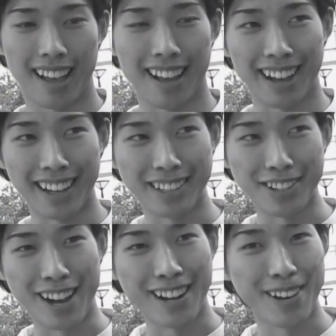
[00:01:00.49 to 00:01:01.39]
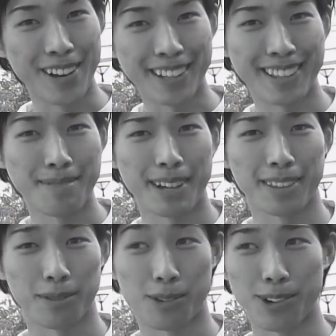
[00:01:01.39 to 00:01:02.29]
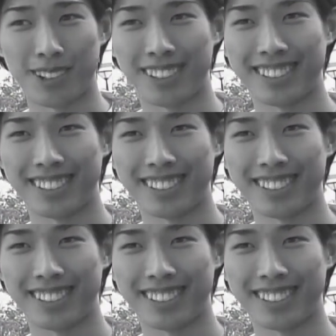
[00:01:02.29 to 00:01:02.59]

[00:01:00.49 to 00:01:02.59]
I do not know anything about the war.